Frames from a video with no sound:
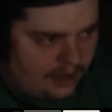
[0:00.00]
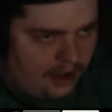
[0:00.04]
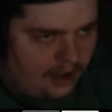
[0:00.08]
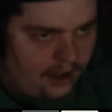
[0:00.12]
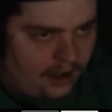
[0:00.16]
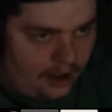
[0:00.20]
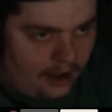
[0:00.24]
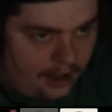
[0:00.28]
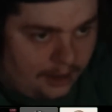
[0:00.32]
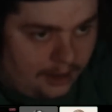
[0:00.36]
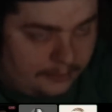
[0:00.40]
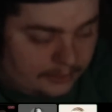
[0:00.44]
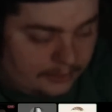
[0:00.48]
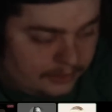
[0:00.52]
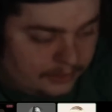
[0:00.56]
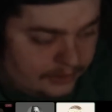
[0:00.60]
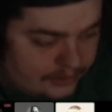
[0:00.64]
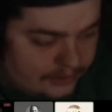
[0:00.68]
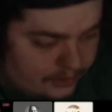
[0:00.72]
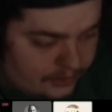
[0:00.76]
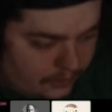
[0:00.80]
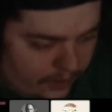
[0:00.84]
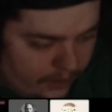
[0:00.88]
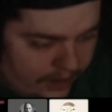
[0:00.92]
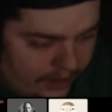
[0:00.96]
Yeah, I'm
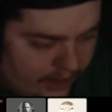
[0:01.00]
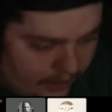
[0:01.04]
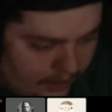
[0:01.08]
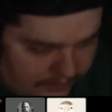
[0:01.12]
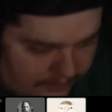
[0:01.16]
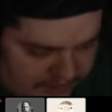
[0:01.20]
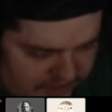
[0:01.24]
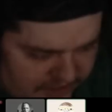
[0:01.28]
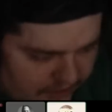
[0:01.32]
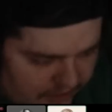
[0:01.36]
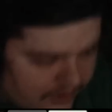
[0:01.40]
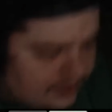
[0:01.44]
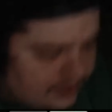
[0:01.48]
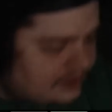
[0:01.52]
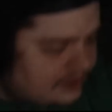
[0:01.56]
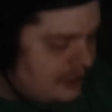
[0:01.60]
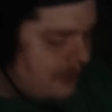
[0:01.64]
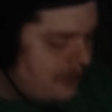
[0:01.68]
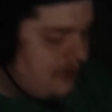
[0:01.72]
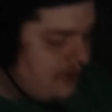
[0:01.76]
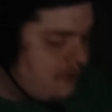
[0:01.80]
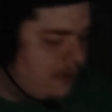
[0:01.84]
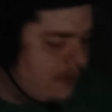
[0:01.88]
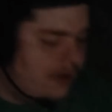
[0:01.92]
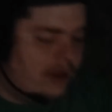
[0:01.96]
losing weight. I'm still
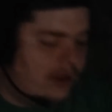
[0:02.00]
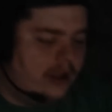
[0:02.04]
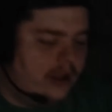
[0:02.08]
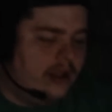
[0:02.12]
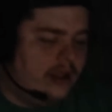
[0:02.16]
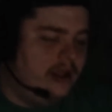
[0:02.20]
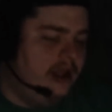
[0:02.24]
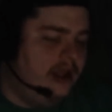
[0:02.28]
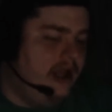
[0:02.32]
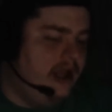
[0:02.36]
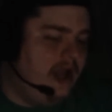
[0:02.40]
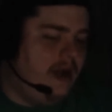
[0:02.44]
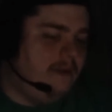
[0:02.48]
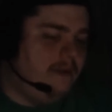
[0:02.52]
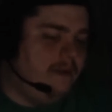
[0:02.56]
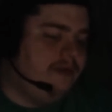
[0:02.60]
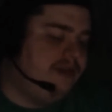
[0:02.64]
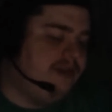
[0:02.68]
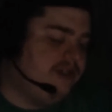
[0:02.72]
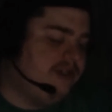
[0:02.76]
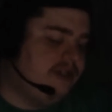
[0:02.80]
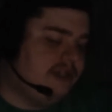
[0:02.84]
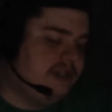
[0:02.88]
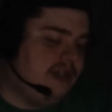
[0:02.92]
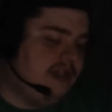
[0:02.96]
continuing. I'm
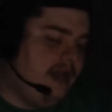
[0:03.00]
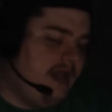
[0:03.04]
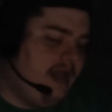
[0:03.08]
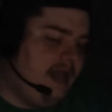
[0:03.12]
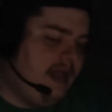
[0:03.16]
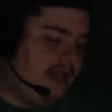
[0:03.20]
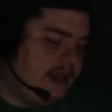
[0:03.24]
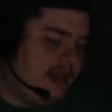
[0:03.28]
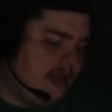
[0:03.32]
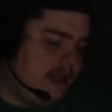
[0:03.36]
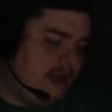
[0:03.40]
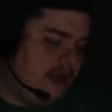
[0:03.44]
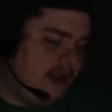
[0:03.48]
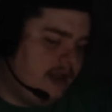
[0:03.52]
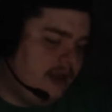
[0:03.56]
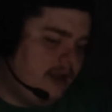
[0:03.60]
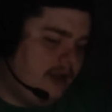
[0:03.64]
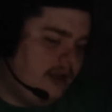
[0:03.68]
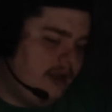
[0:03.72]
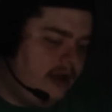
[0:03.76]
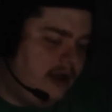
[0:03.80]
just like,